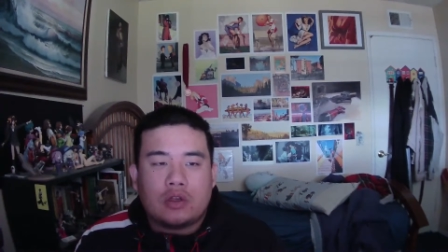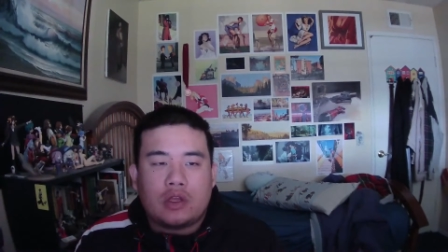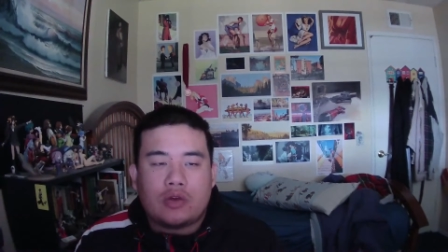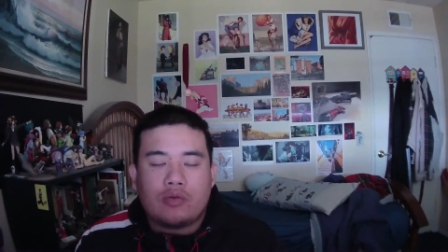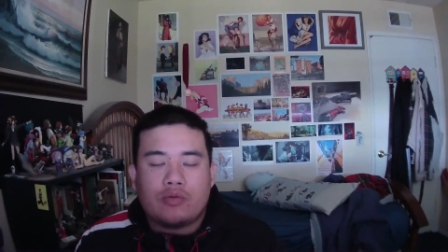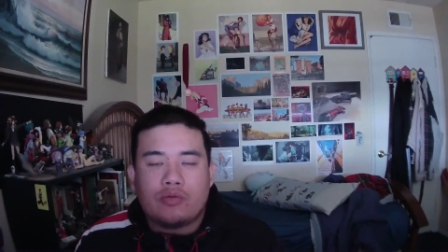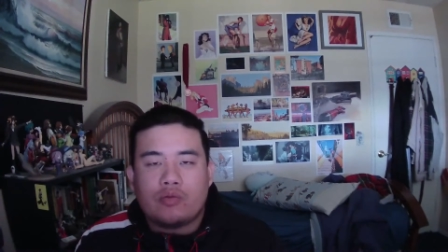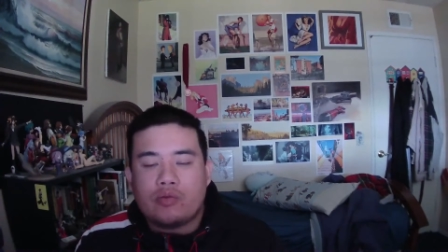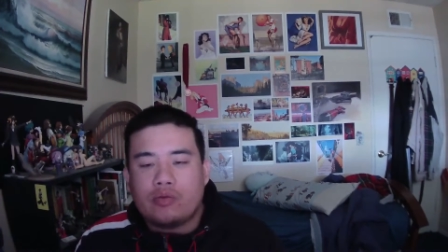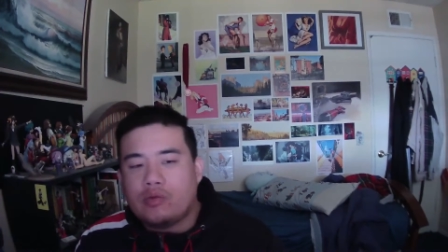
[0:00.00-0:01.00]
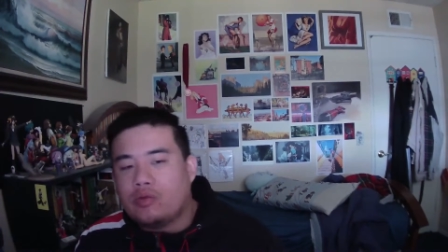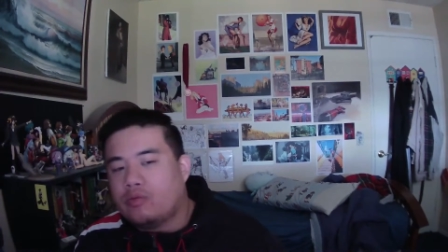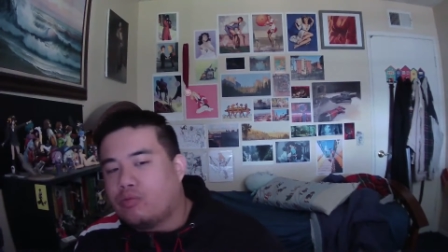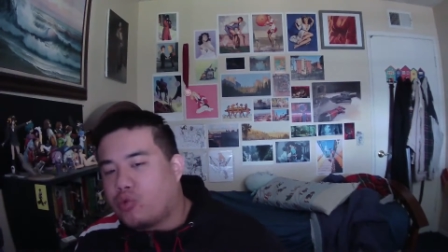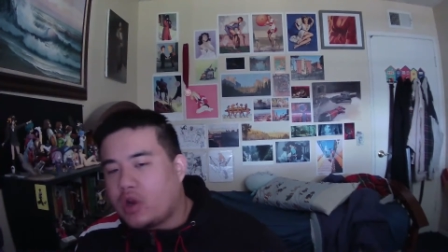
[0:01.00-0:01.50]
like
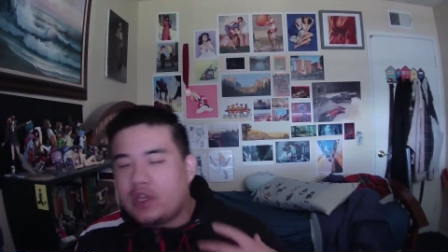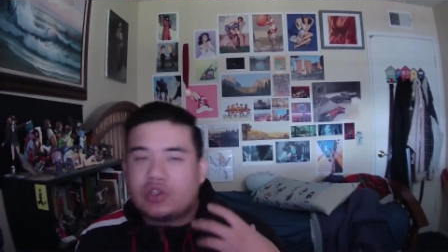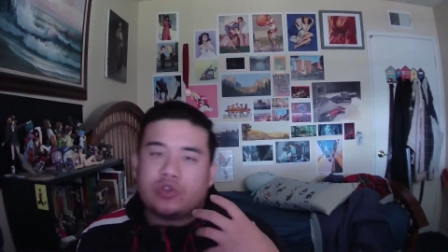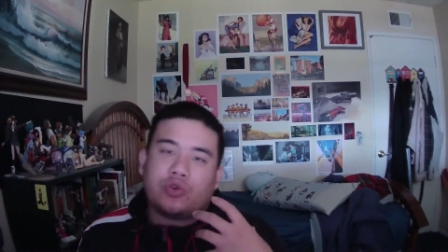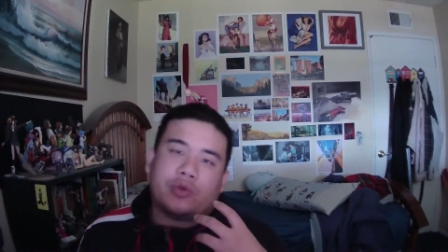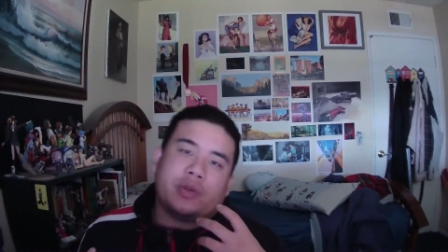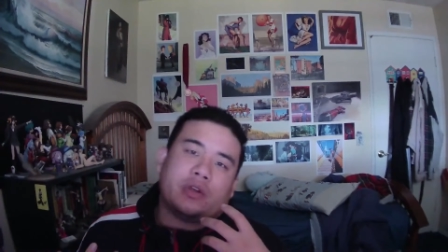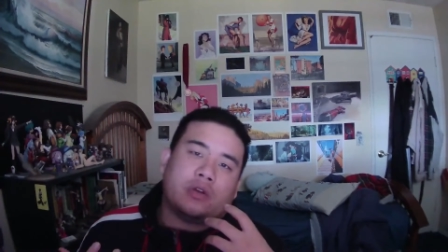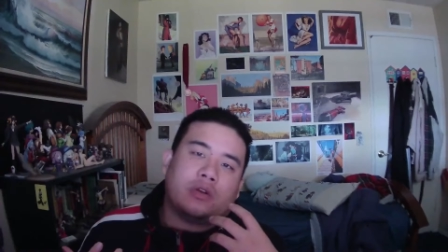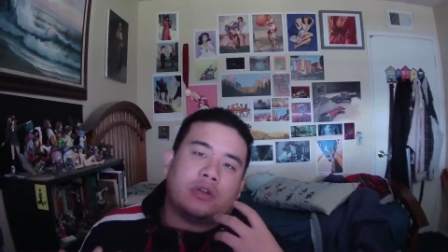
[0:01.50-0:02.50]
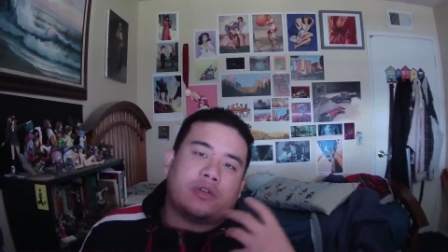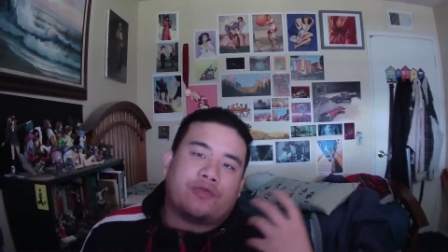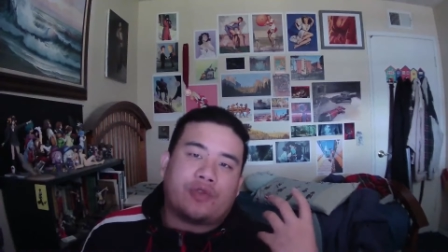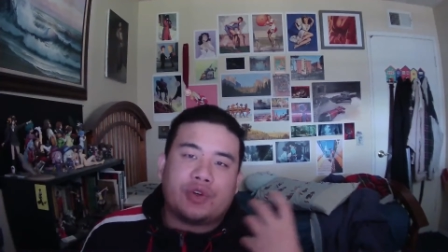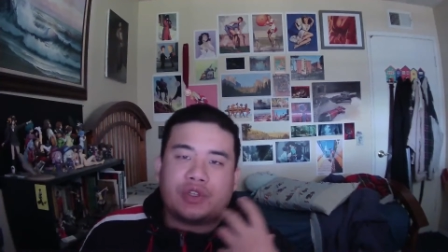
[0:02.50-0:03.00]
brainstorming the
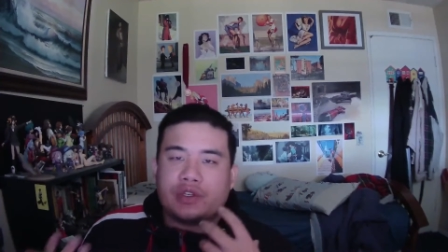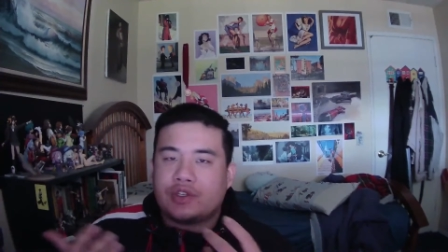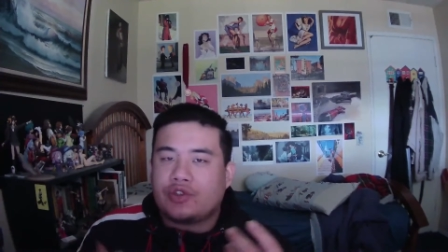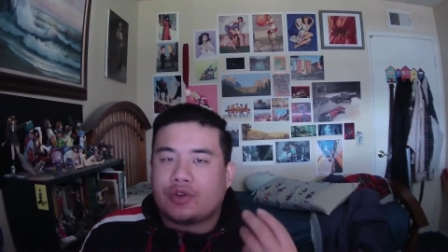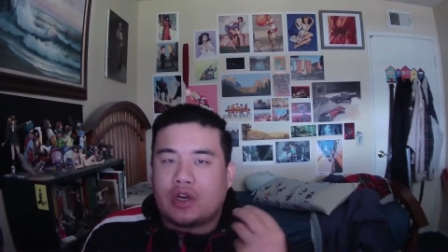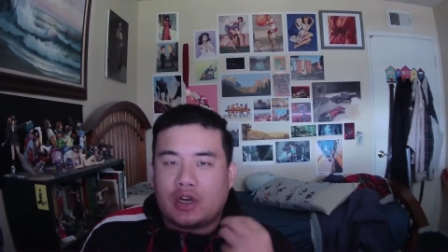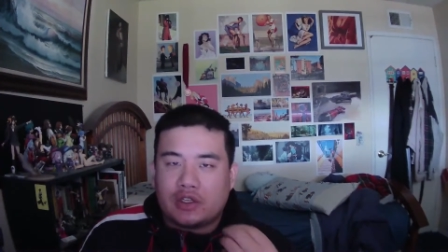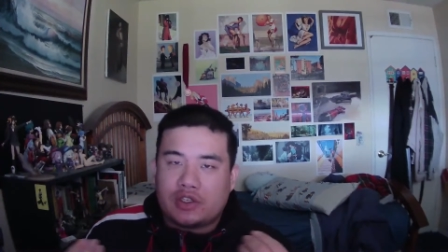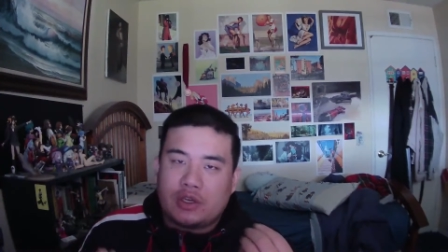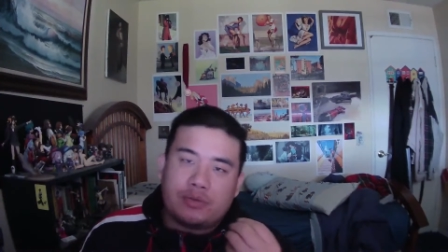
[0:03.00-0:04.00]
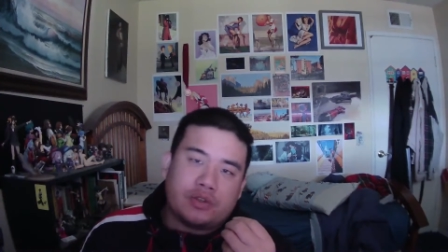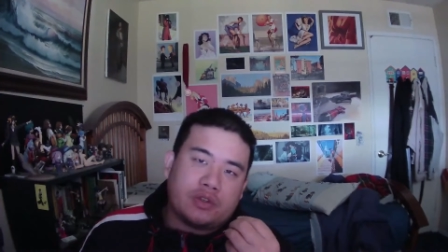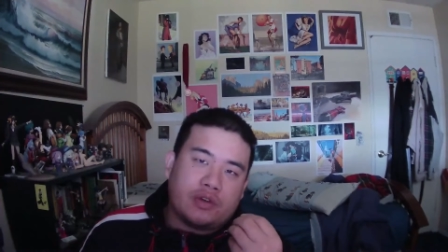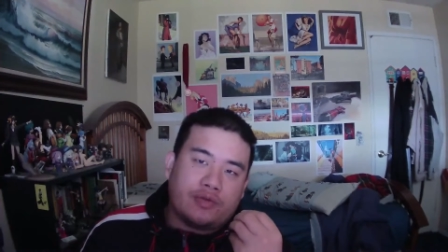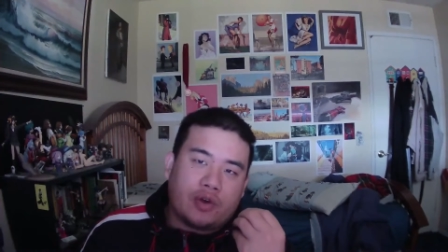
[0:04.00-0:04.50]
first initial concepts
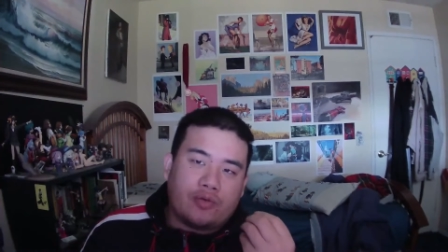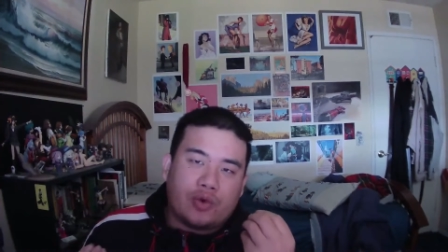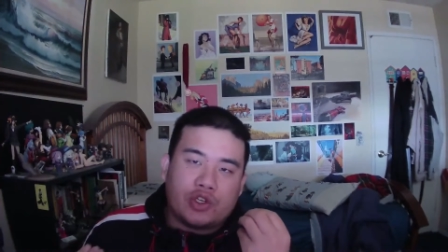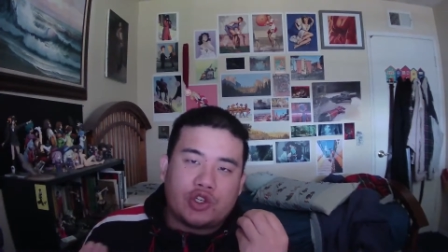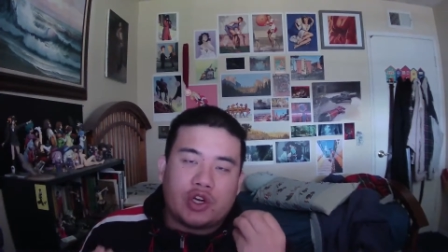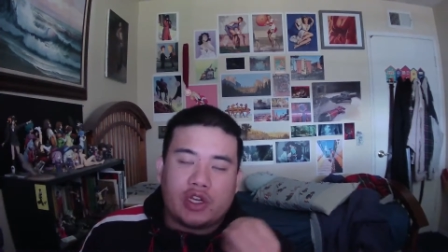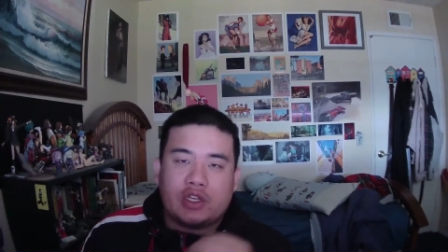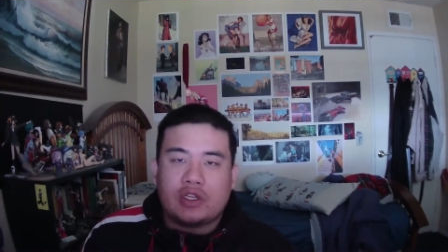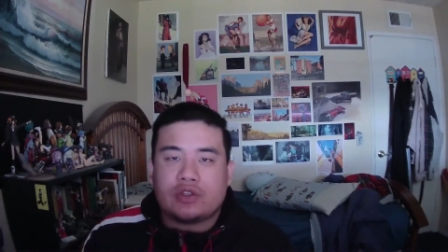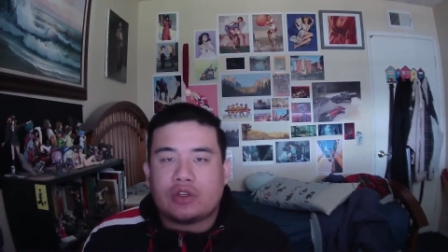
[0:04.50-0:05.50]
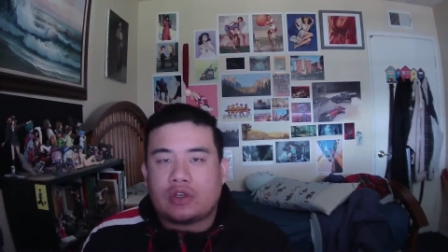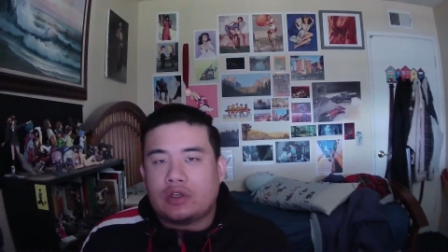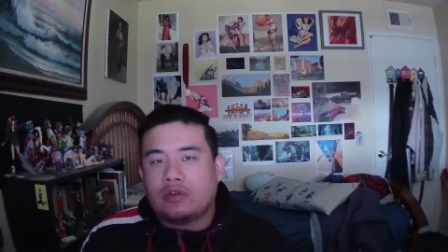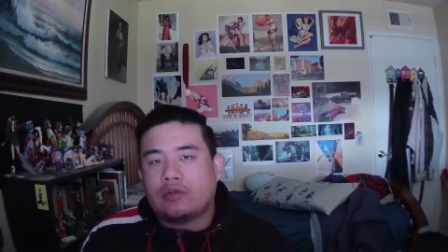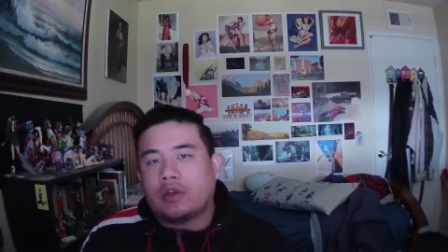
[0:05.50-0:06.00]
of, of what your ideas are,
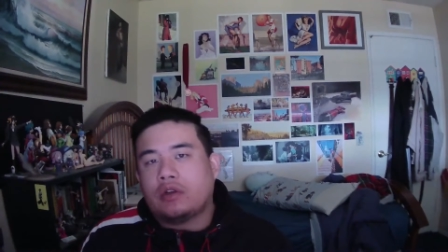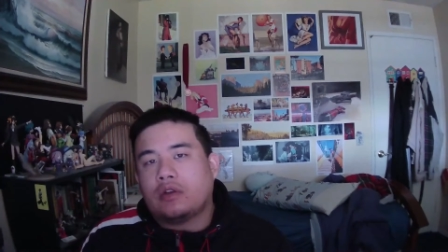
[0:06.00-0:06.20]
right?